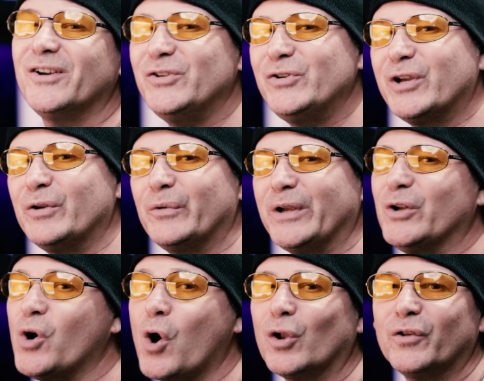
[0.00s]
You can
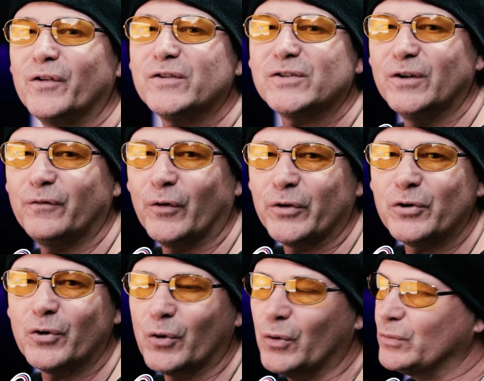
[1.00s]
read all of this stuff on
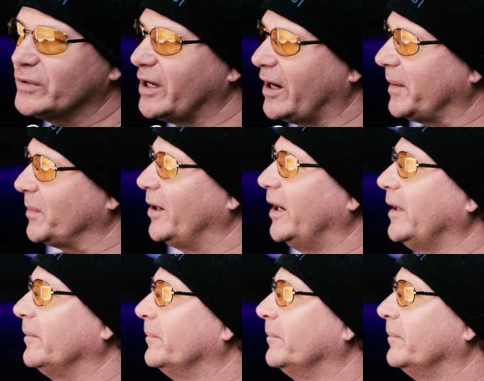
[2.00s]
your own time, right?